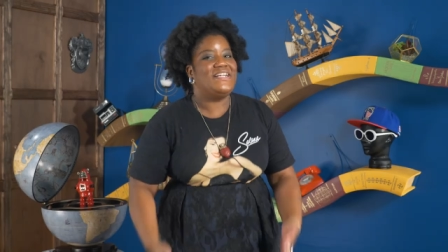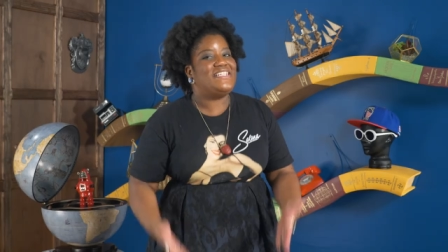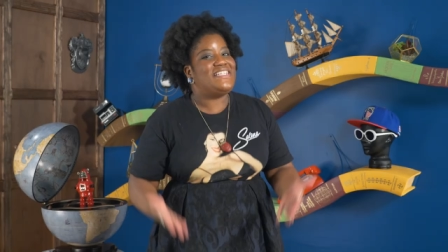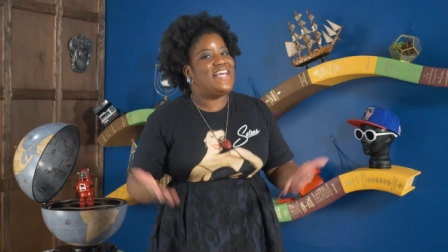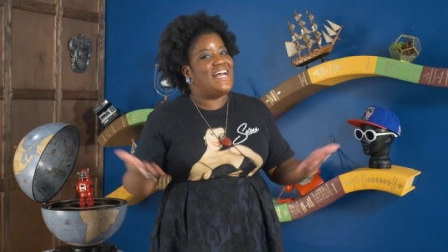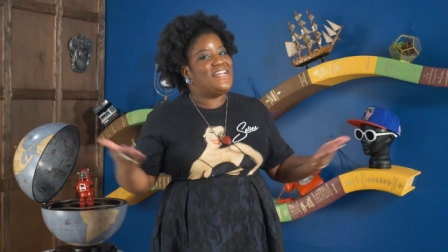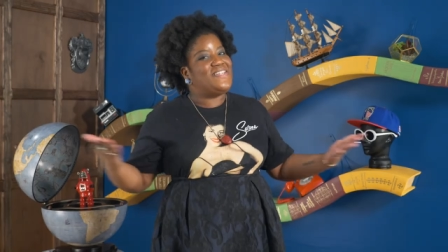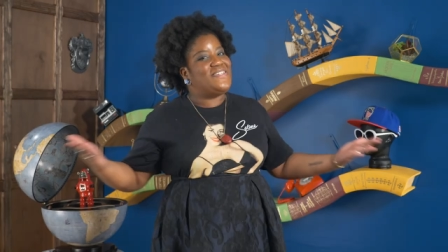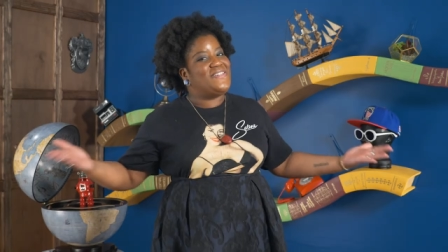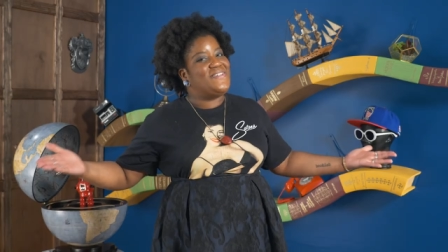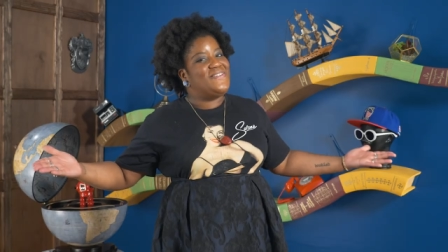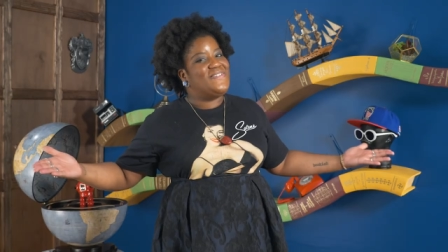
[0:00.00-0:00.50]
But
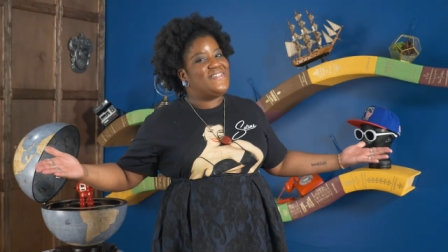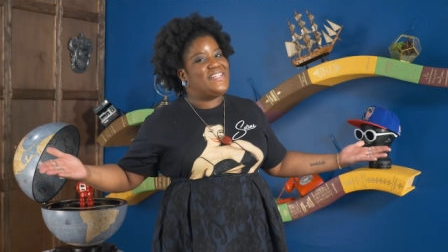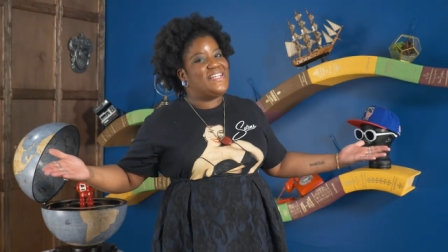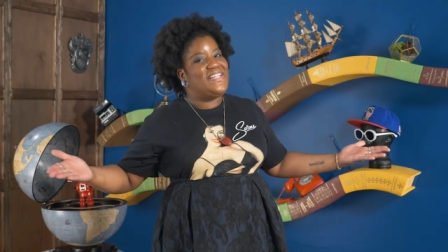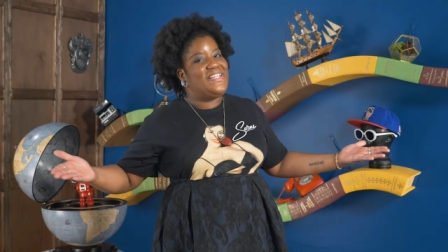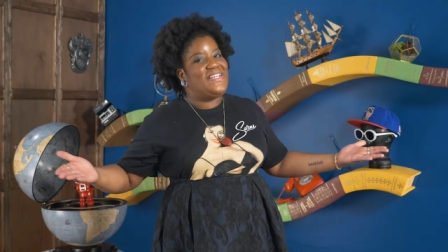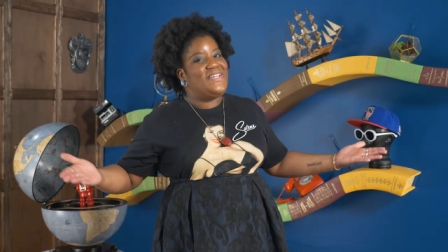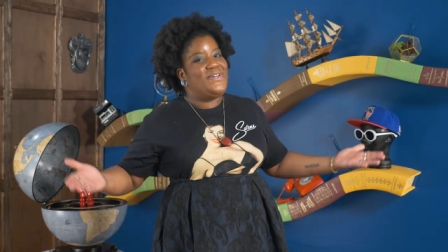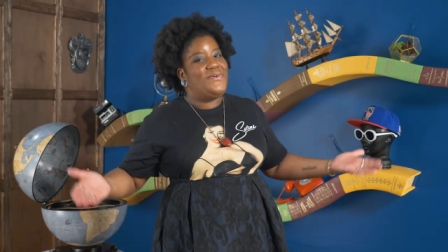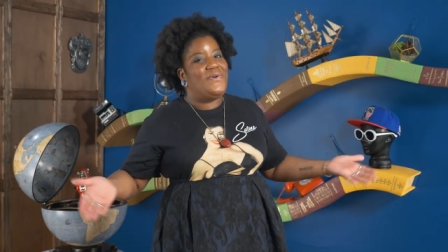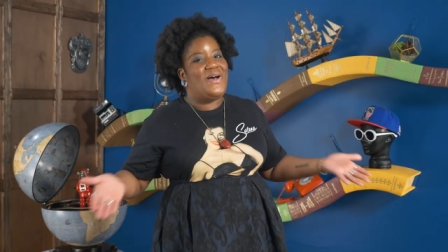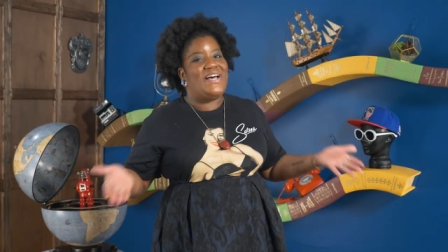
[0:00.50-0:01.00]
tattoos in
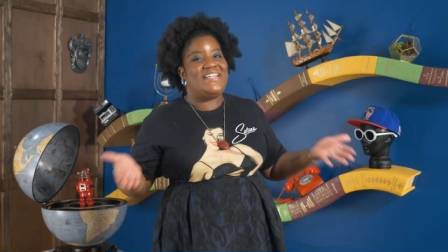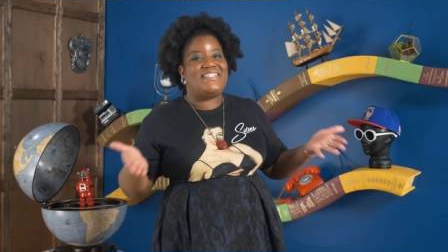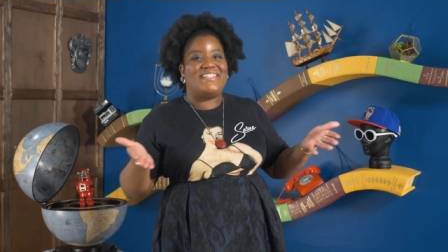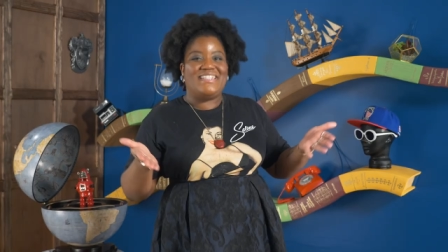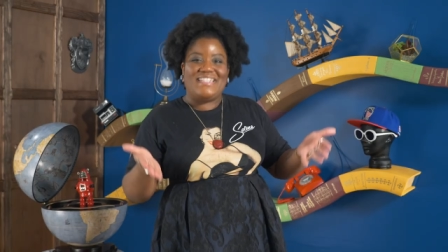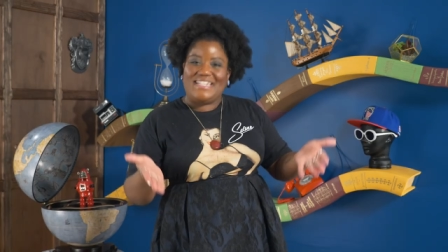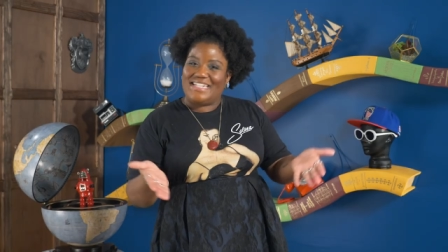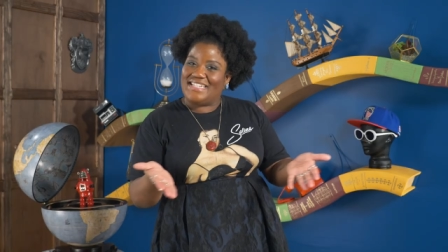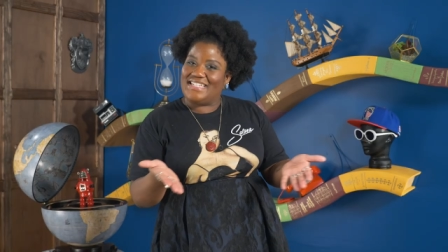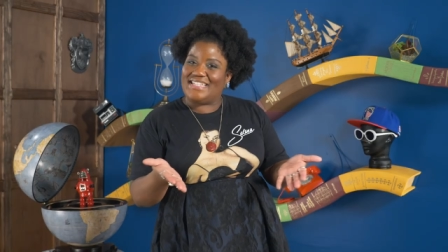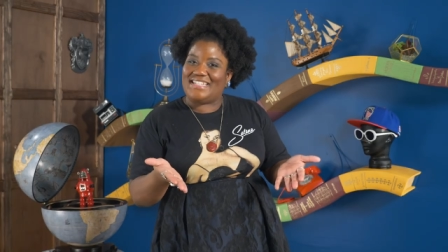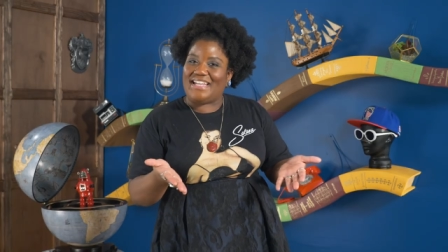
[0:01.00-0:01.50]
the US
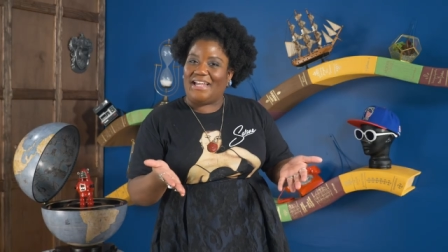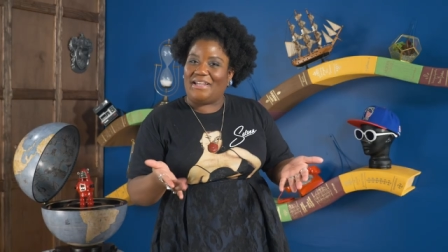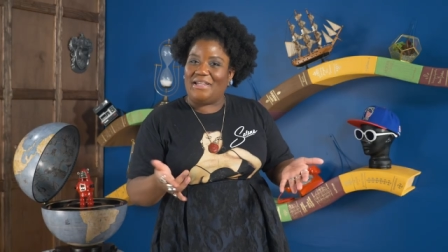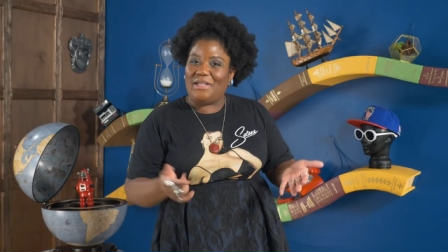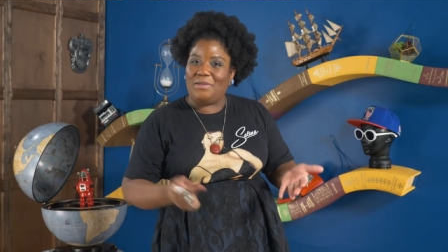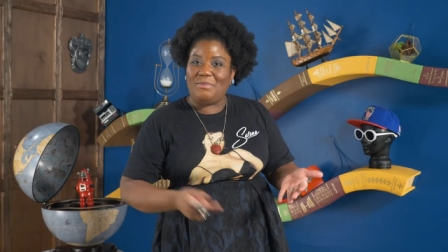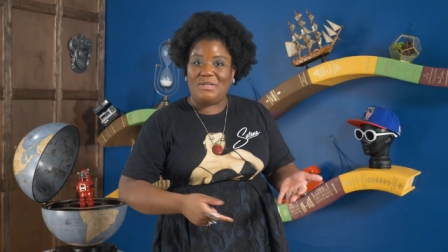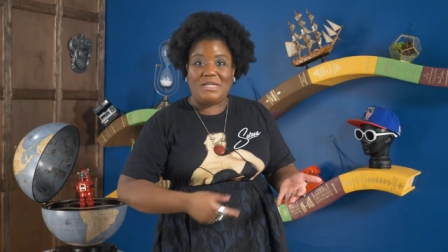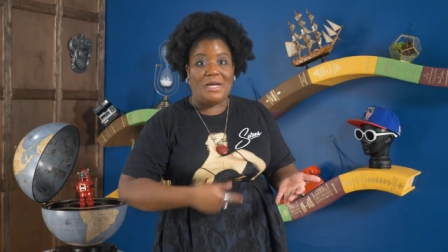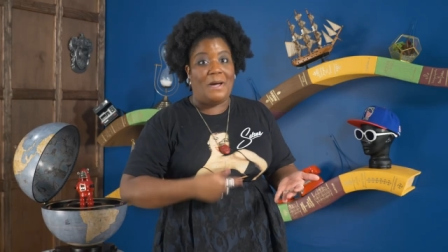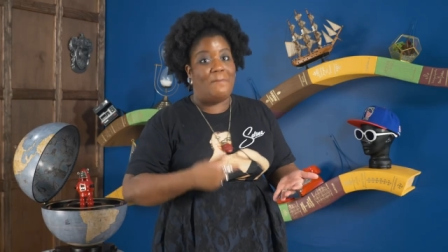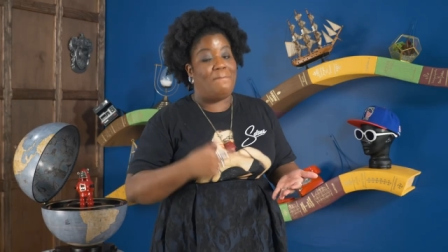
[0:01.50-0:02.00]
didn't
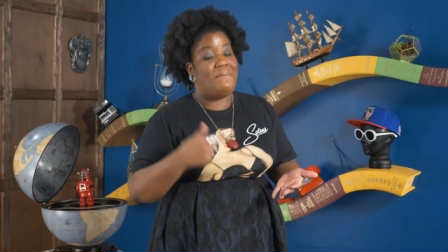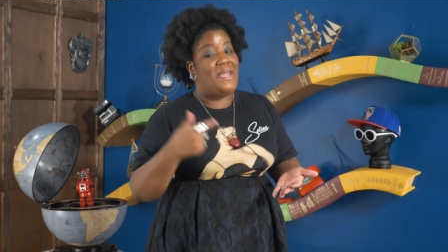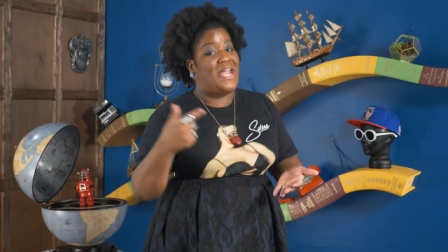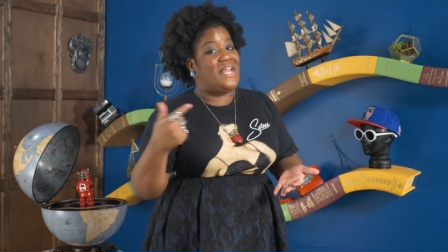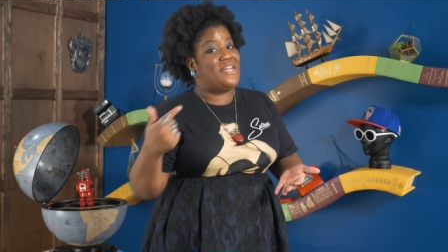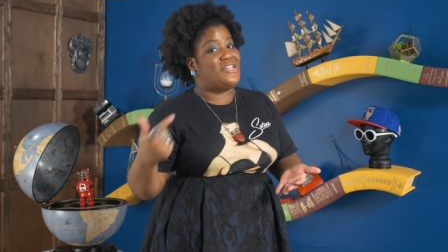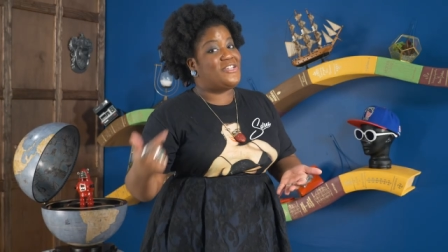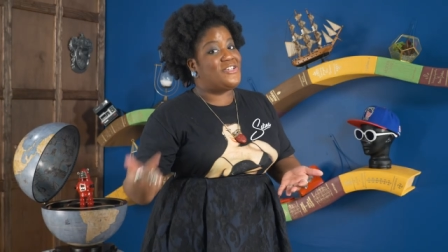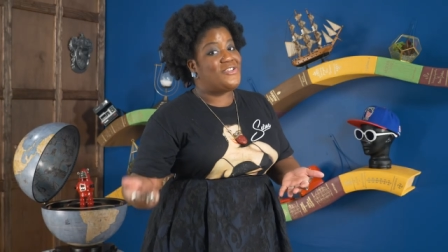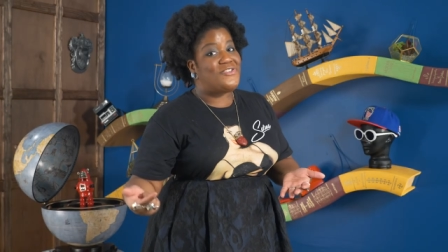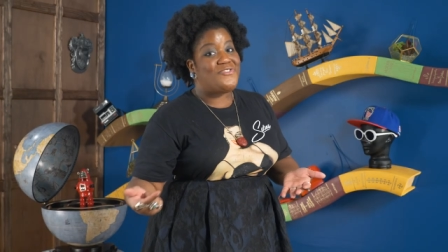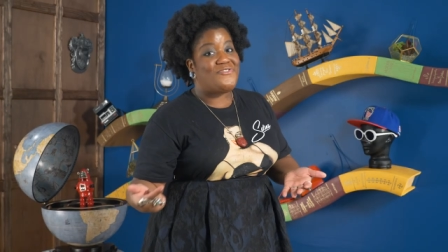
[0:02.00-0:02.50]
suddenly become
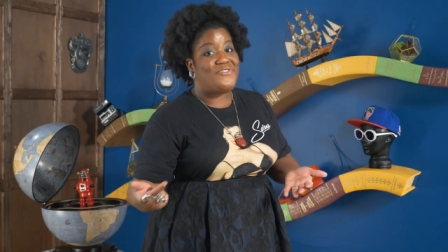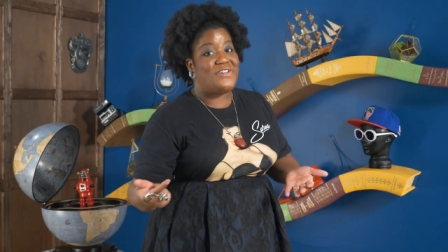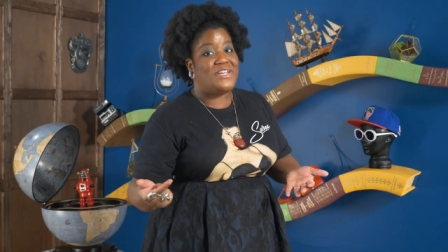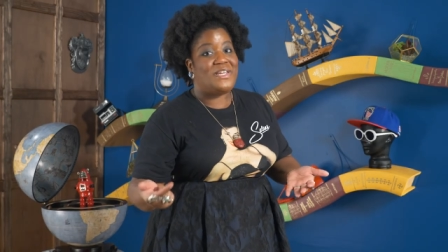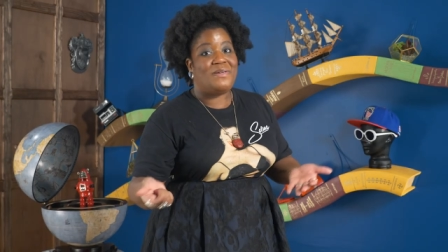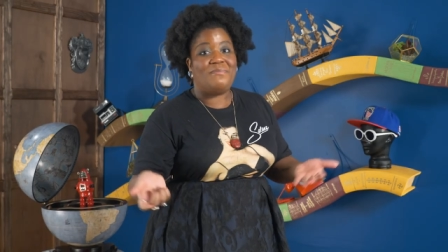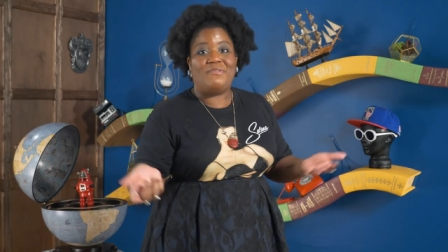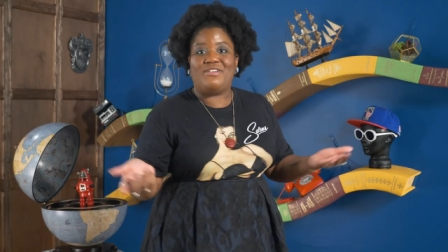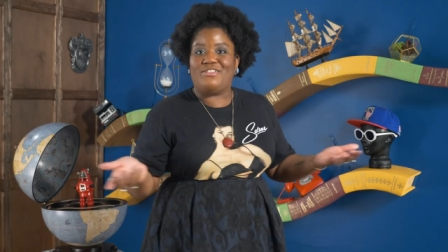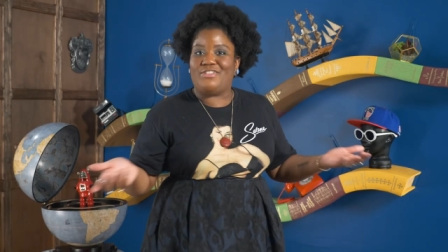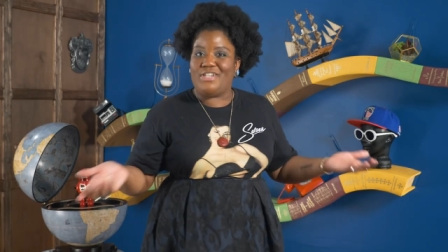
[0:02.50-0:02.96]
mainstream